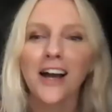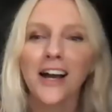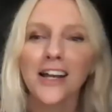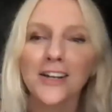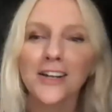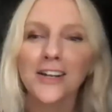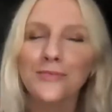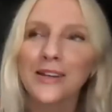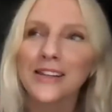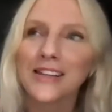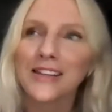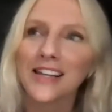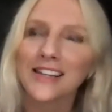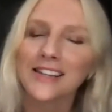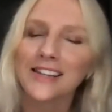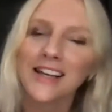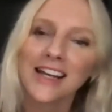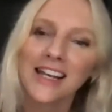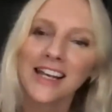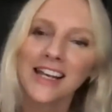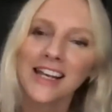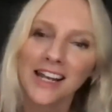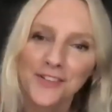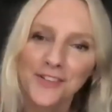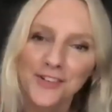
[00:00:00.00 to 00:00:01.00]
be like
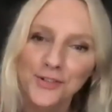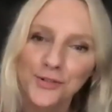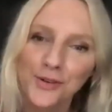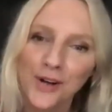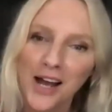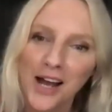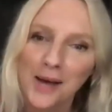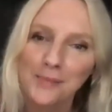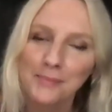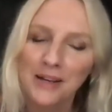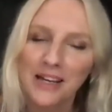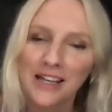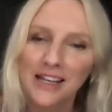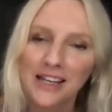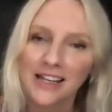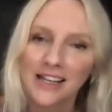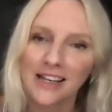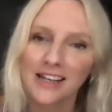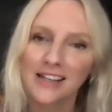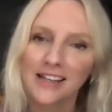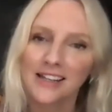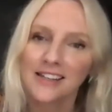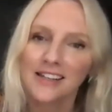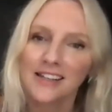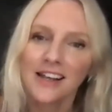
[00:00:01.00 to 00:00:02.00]
Lady and the Tramp eating
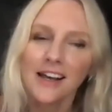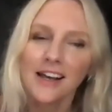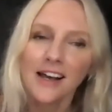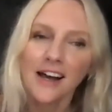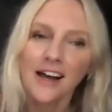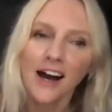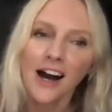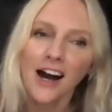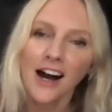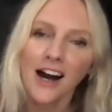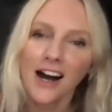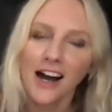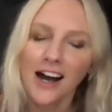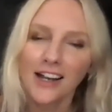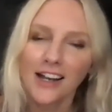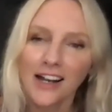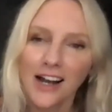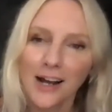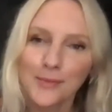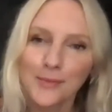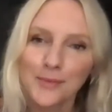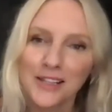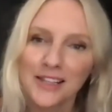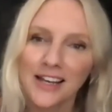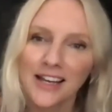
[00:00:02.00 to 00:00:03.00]
it, and I'm
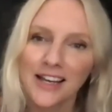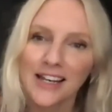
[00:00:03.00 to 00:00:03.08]
the